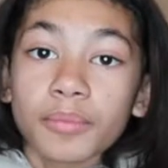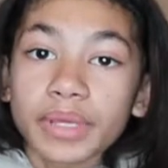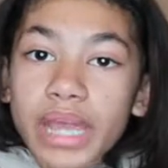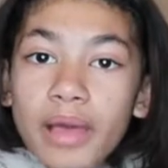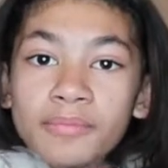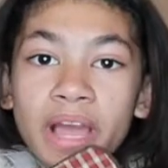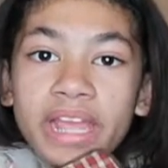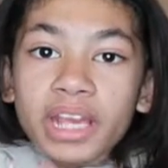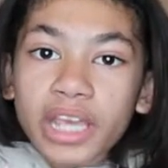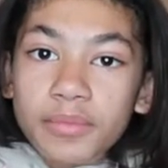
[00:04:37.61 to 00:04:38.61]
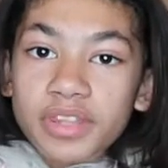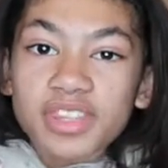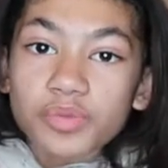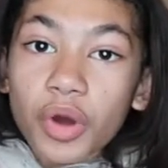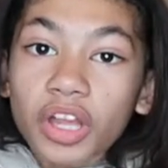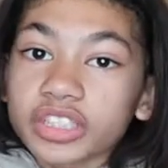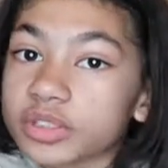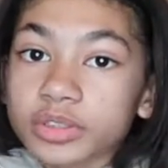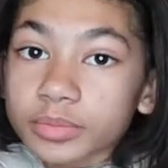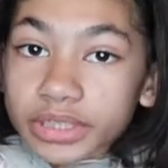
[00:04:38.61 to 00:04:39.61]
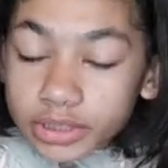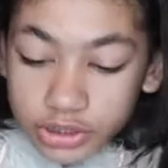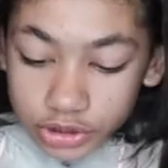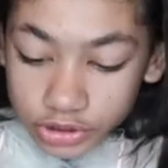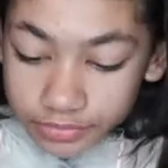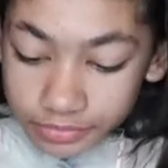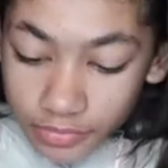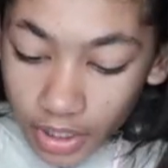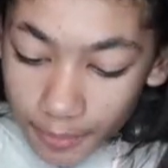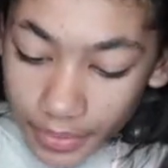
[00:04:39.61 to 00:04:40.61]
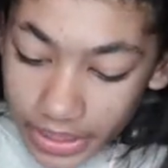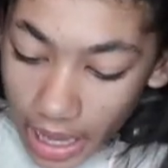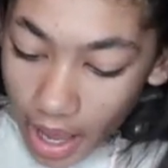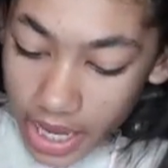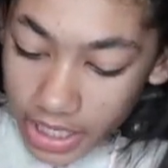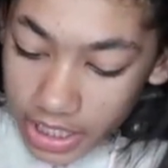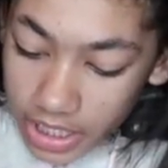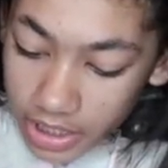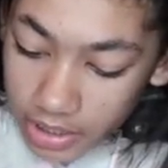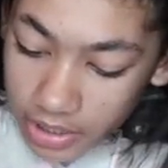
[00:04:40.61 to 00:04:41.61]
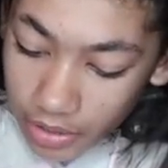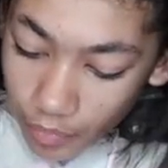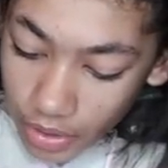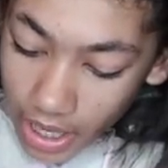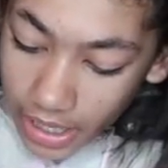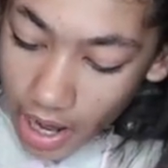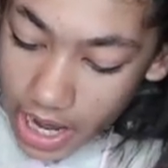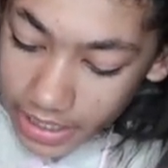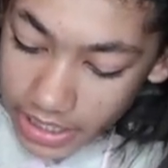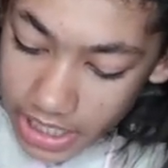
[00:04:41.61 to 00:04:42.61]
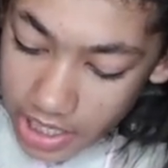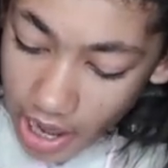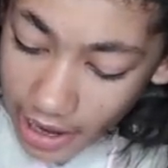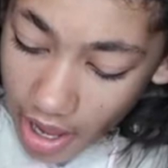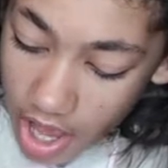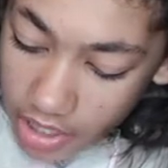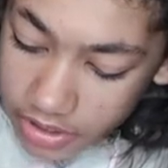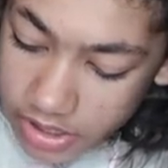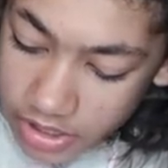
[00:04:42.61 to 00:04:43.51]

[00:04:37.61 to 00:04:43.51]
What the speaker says: But yeah, my aunt gave me this wallet, so don't pay attention. But yeah, and then what I got in here, I got